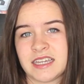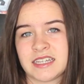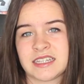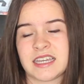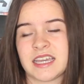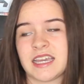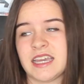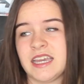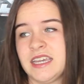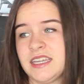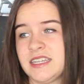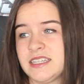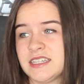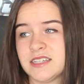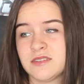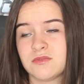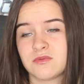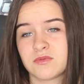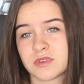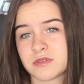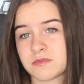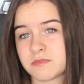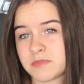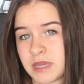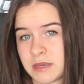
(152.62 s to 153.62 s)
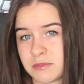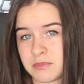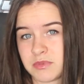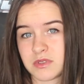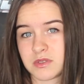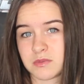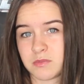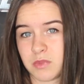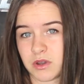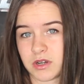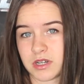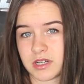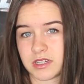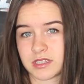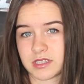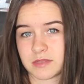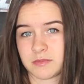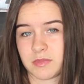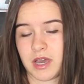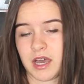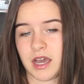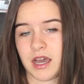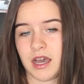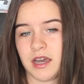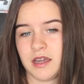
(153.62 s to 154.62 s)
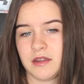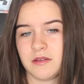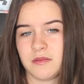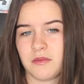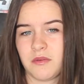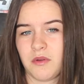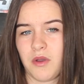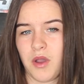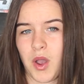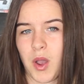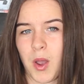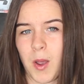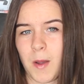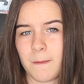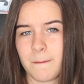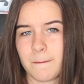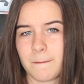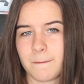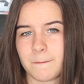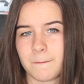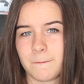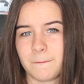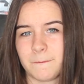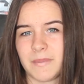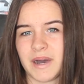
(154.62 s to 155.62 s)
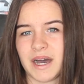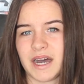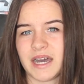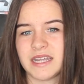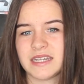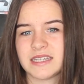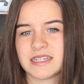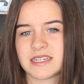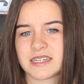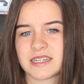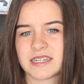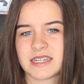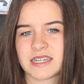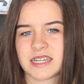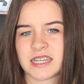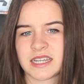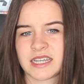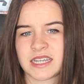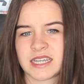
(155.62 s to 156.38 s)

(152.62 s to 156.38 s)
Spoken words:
he did rip people's bodies apart, but